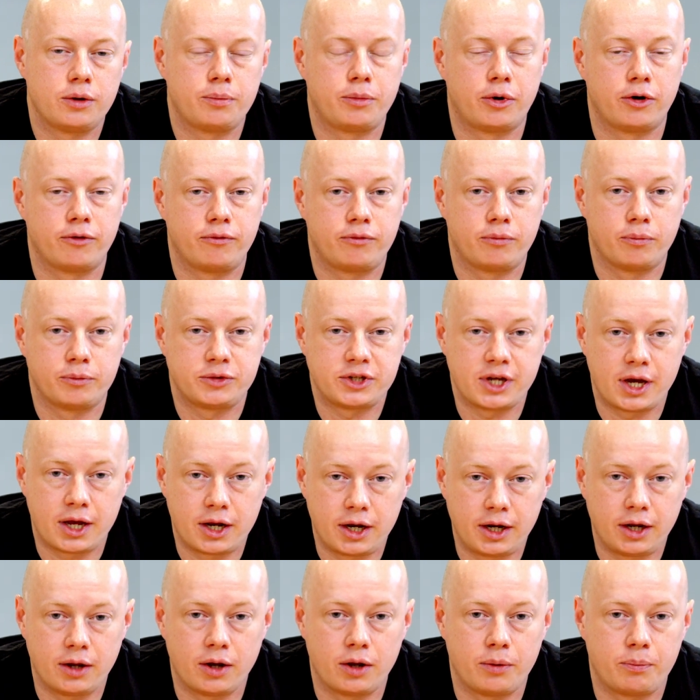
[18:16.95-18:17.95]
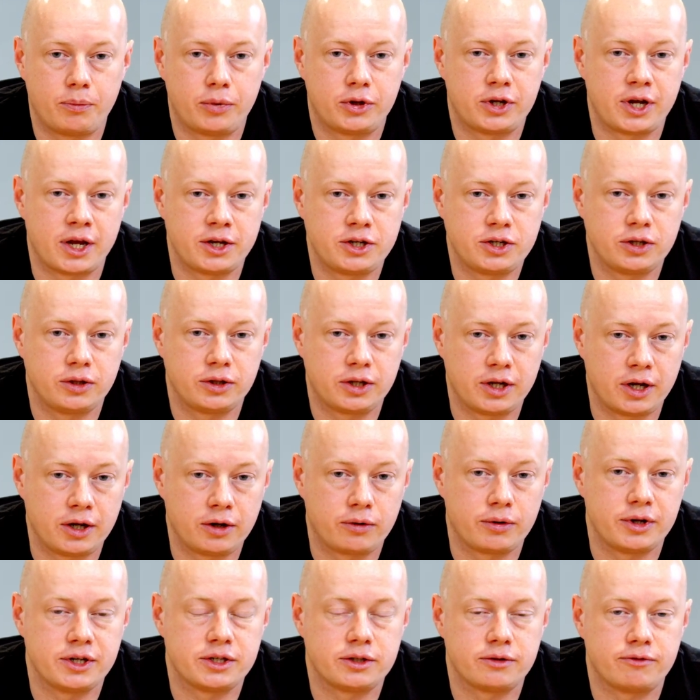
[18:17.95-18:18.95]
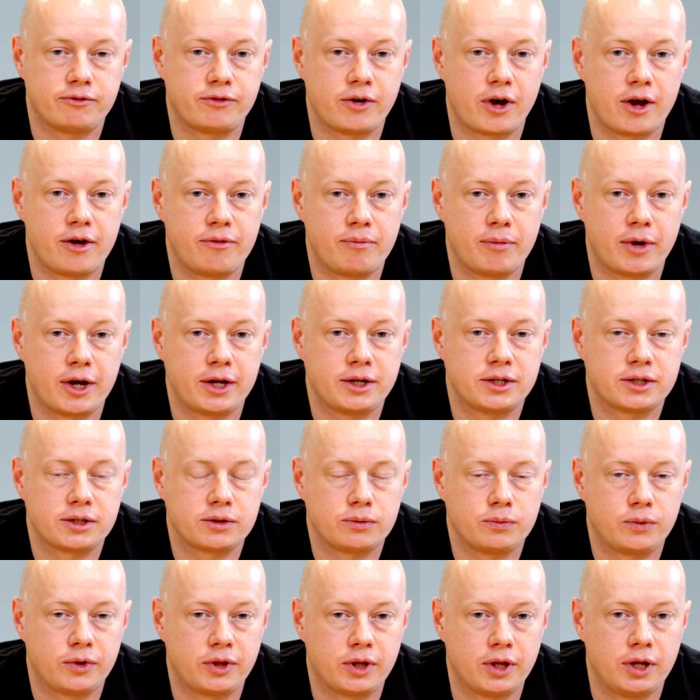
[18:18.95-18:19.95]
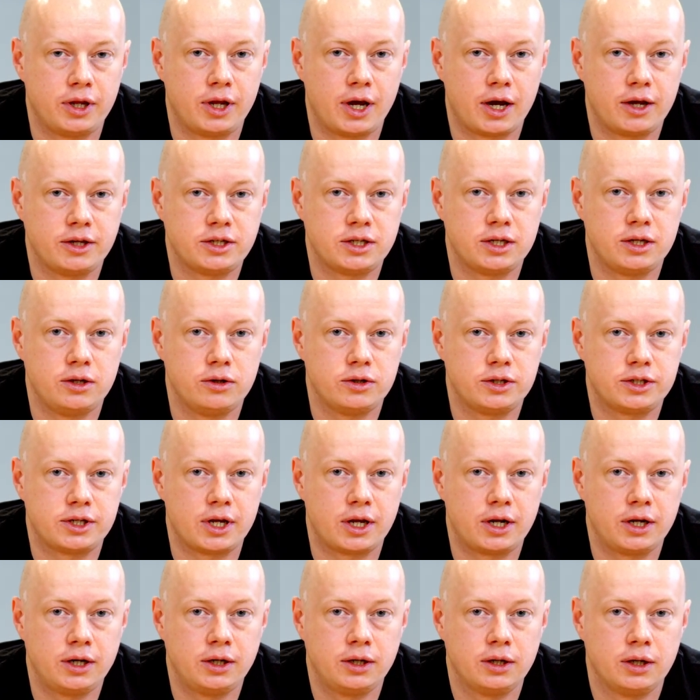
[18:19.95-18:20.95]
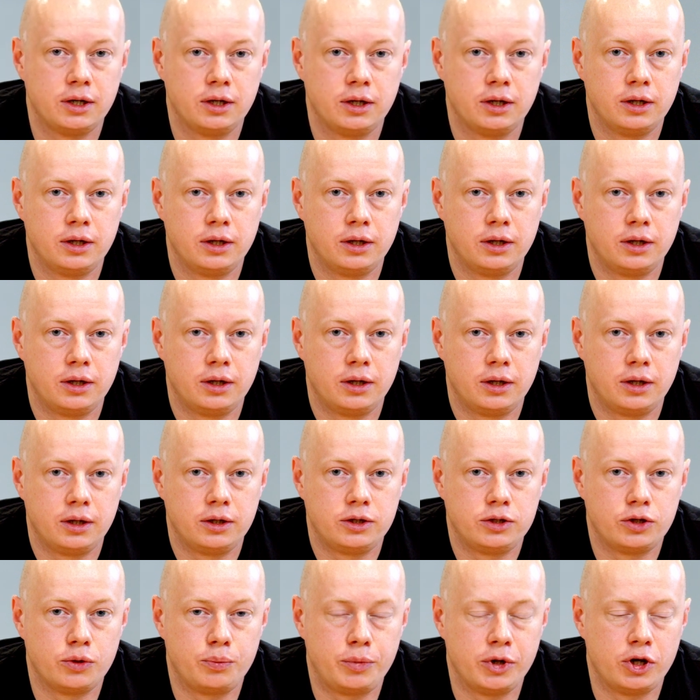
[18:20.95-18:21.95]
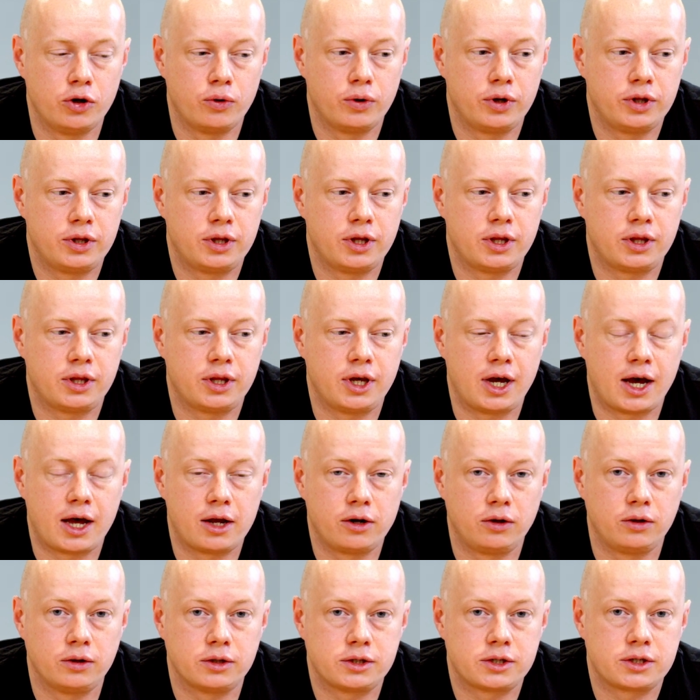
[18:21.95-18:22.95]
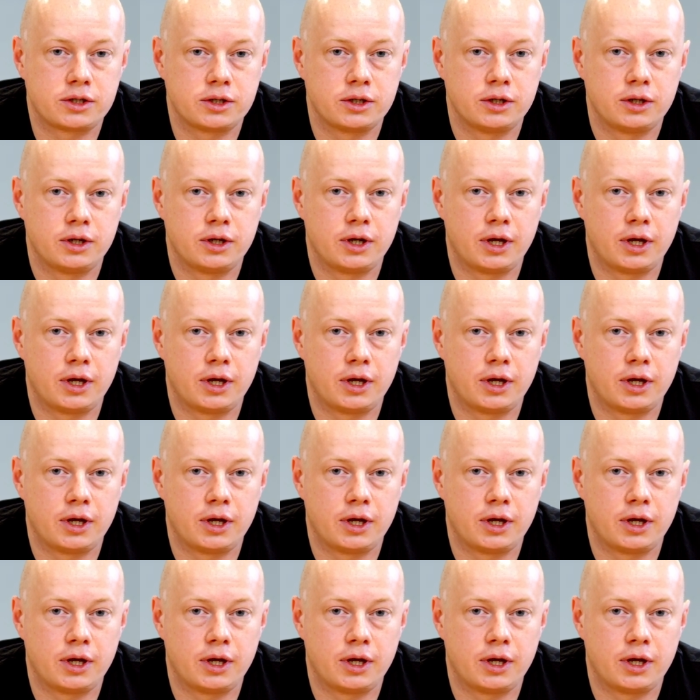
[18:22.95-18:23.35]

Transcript: apart from saying a potential to increase to 5 mics within the ICU setting, it should be noted that the adult